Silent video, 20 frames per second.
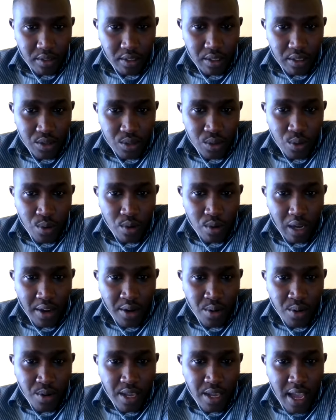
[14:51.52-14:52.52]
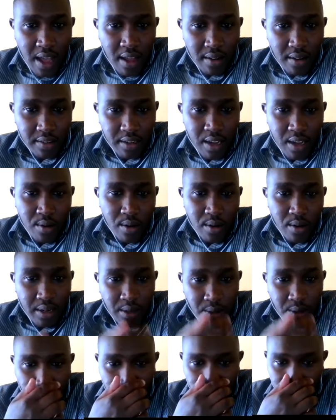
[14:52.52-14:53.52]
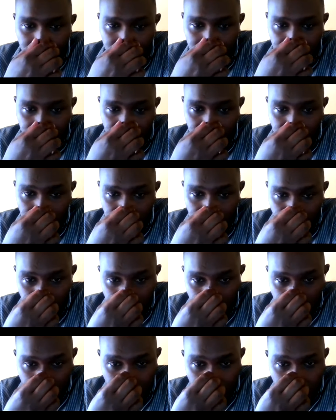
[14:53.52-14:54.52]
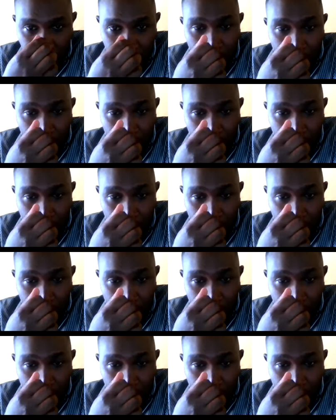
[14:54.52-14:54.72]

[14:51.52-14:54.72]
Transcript: So can you hear now? Can you talk, Samuel Lukenya?